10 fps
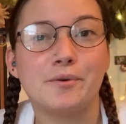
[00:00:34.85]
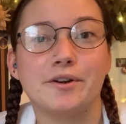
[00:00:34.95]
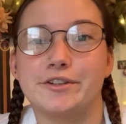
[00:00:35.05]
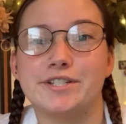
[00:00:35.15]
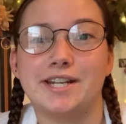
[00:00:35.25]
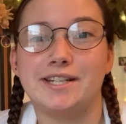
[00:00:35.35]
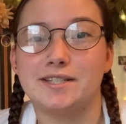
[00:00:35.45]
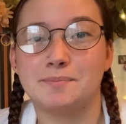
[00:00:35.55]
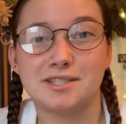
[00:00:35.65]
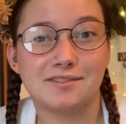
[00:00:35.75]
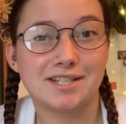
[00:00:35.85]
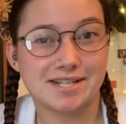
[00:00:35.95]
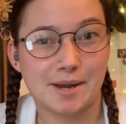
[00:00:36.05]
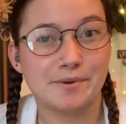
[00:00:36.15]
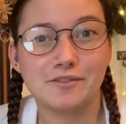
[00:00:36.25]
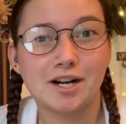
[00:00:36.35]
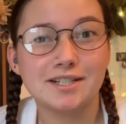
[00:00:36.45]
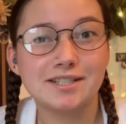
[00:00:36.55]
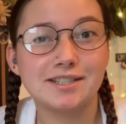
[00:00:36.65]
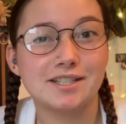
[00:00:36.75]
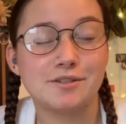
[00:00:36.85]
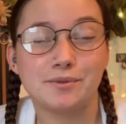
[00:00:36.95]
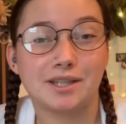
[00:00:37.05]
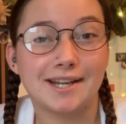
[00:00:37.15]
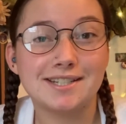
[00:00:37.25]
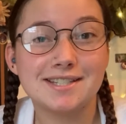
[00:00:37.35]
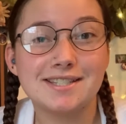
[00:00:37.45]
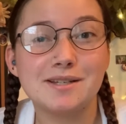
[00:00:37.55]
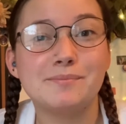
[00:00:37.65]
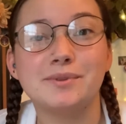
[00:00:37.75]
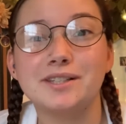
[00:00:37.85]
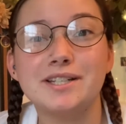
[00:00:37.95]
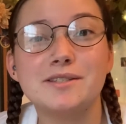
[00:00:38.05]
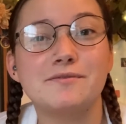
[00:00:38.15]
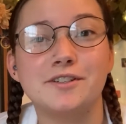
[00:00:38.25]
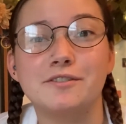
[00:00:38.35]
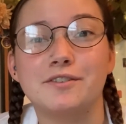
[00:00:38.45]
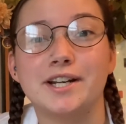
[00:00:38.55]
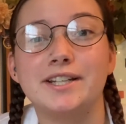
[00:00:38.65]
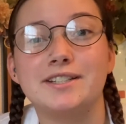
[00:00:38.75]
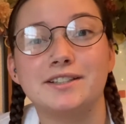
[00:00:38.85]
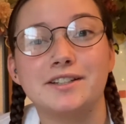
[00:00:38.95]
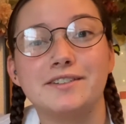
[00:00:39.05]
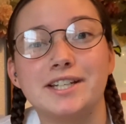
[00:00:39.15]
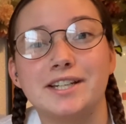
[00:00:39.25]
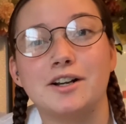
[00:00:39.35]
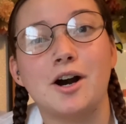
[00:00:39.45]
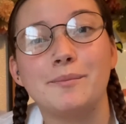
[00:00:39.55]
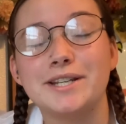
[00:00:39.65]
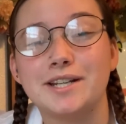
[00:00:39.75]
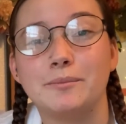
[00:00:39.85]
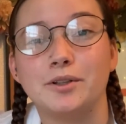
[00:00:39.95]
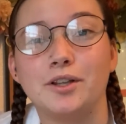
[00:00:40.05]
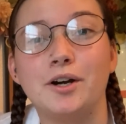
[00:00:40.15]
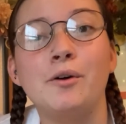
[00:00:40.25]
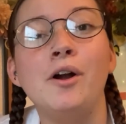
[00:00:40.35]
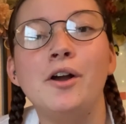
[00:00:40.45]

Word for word: or there's any specific type of content that you would like to see, please feel free to leave it in a comment down below